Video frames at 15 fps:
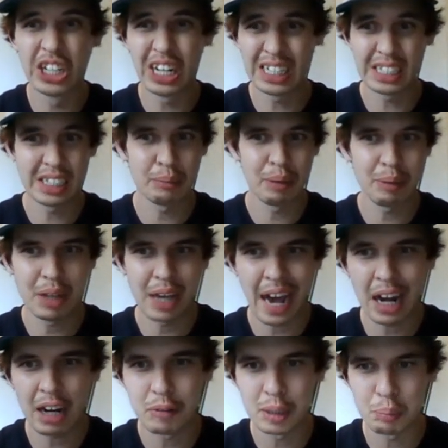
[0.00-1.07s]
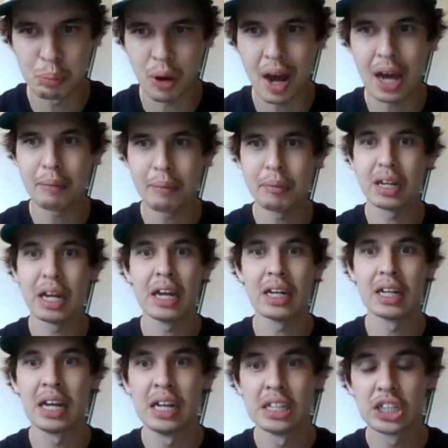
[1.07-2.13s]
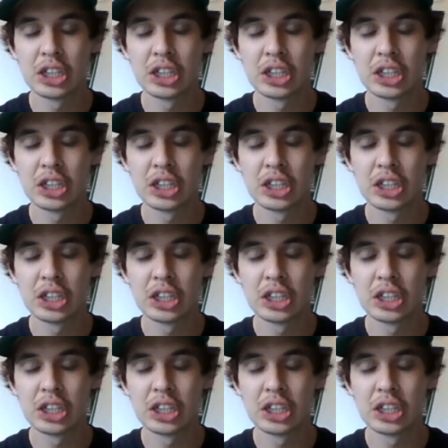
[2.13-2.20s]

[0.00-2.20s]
just maybe out of his prime, and